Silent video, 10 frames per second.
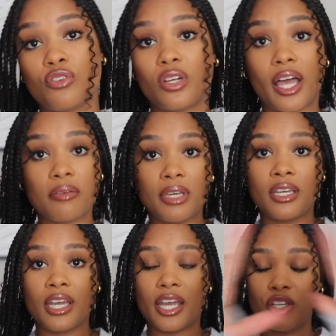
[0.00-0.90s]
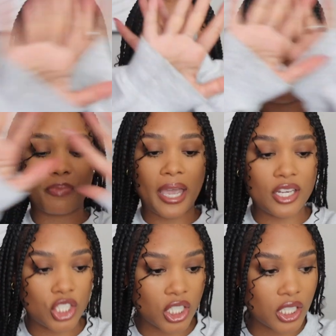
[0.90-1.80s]
if you're like me and you don't have
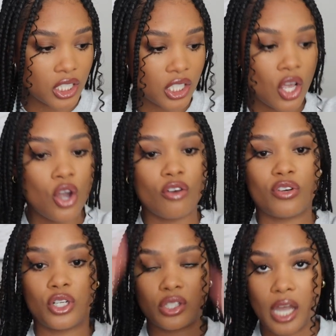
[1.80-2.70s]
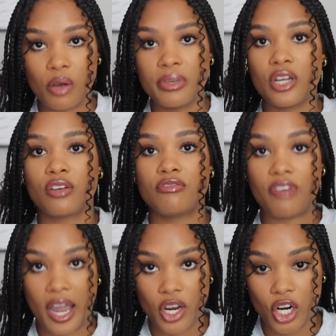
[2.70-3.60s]
patience for your scalp being on
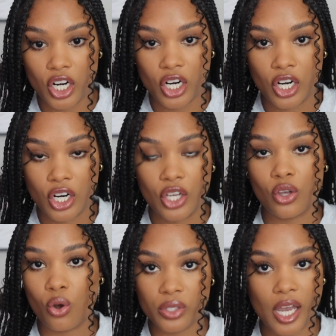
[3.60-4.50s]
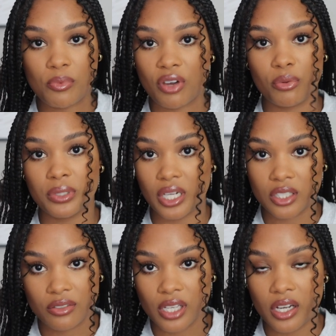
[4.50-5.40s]
fire, the whole time you have a
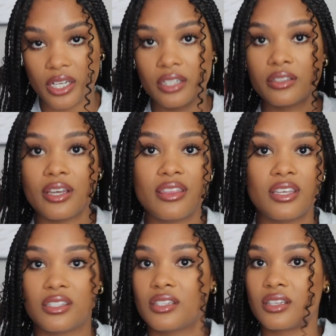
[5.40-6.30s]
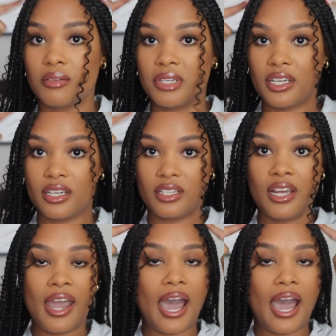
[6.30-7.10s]
protective style in, this is gonna be it.